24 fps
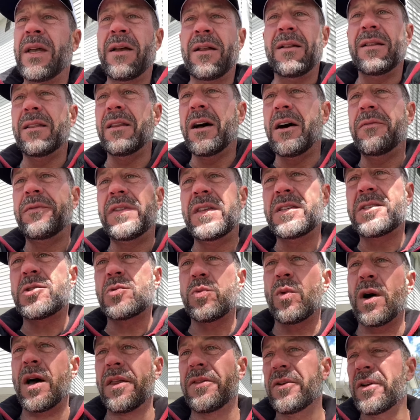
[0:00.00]
Love this
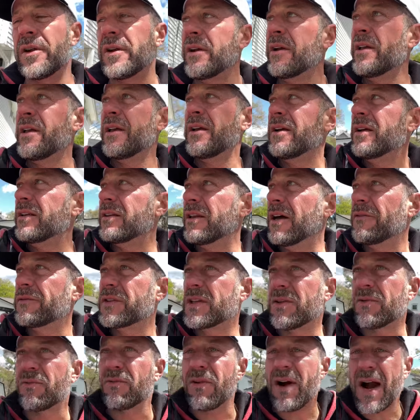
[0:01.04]
weather. Love
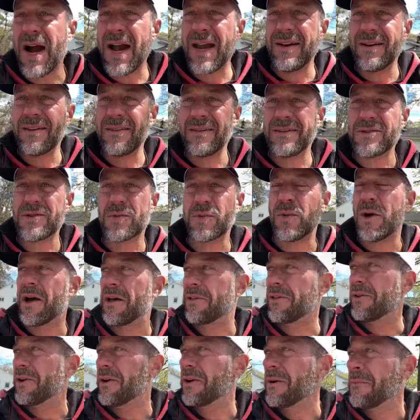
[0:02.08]
to ride in this
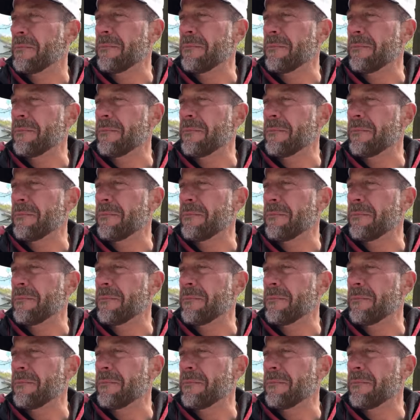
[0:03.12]
weather.